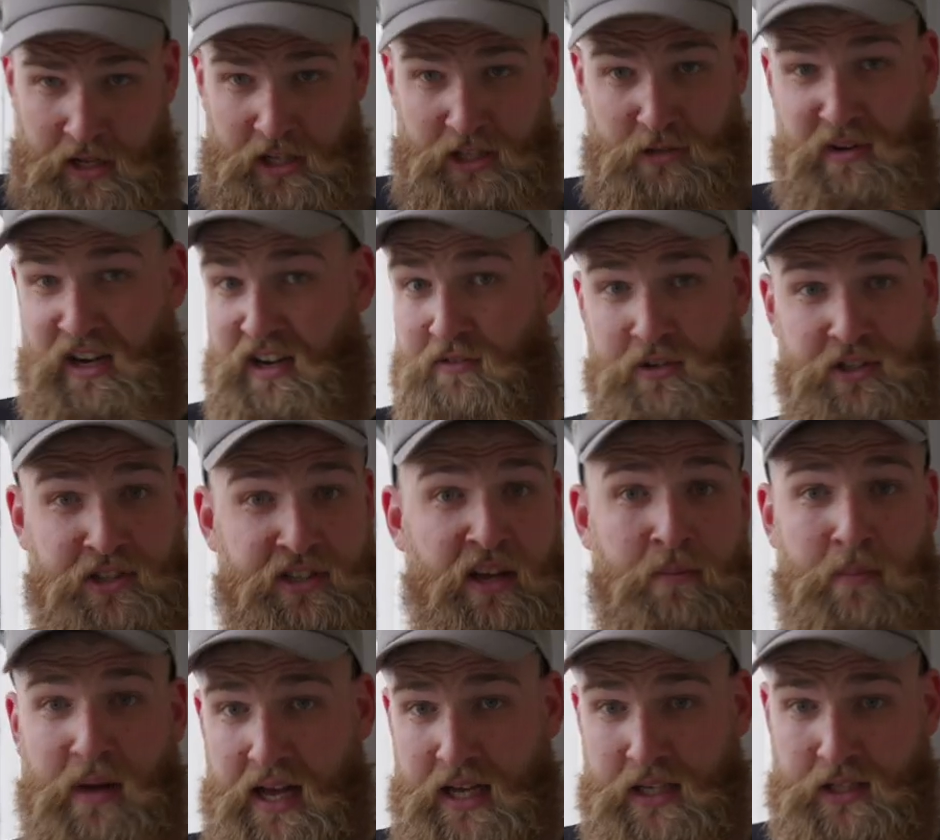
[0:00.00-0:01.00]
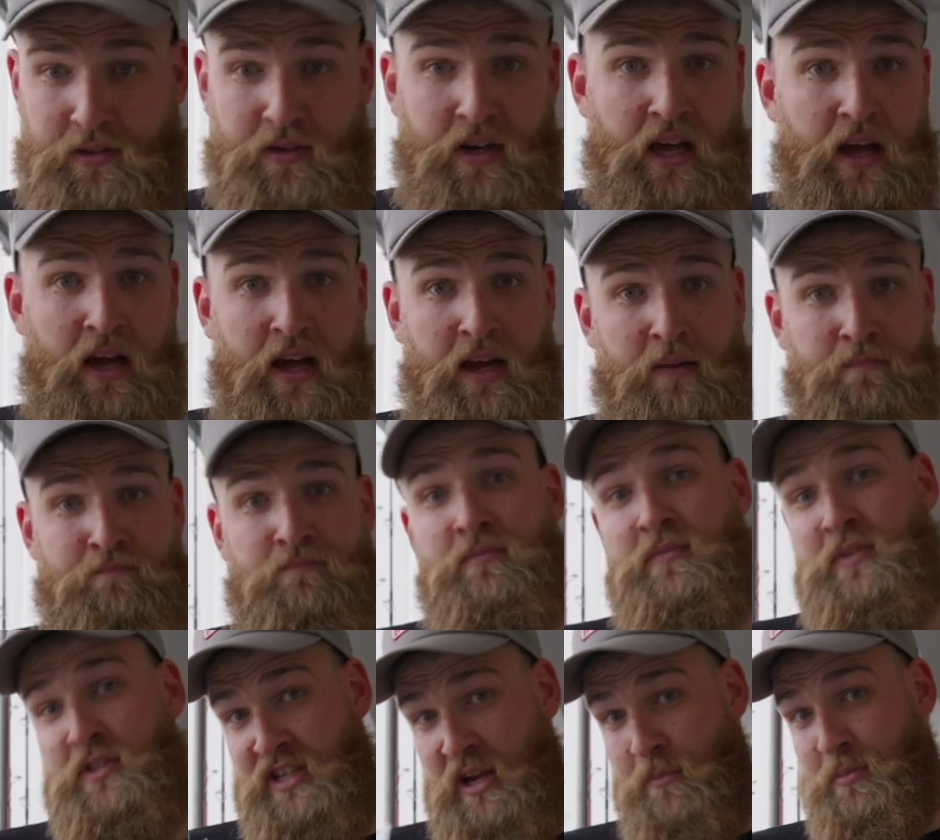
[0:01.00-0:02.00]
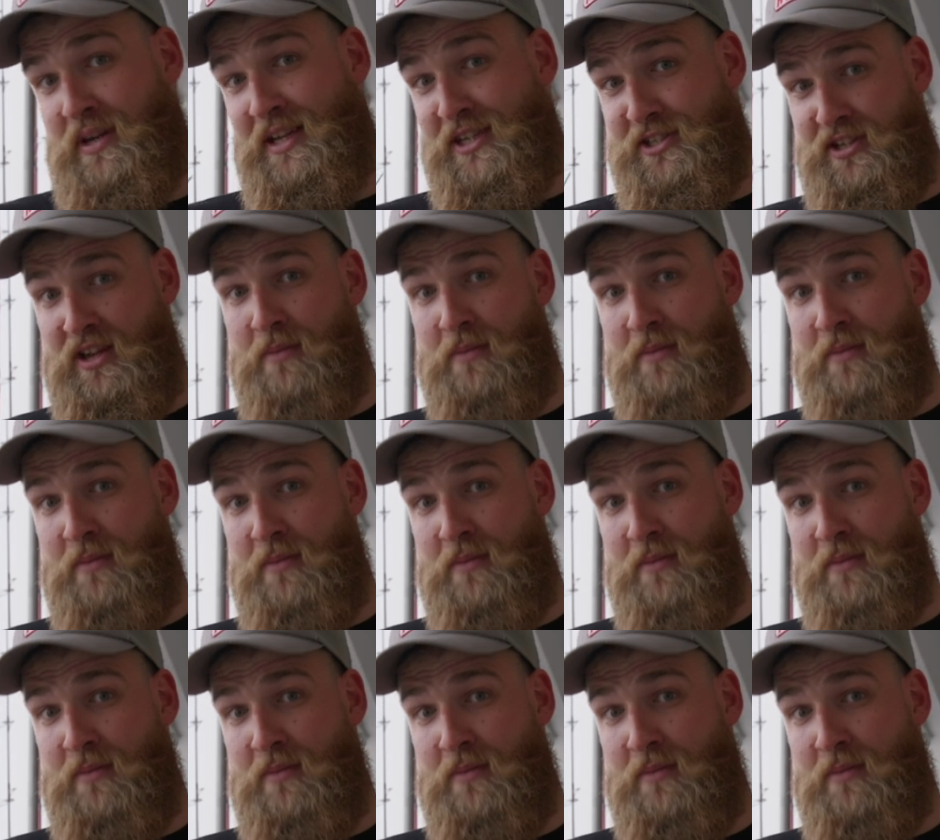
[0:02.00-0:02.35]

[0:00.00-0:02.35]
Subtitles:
It's made for sea bass, Japanese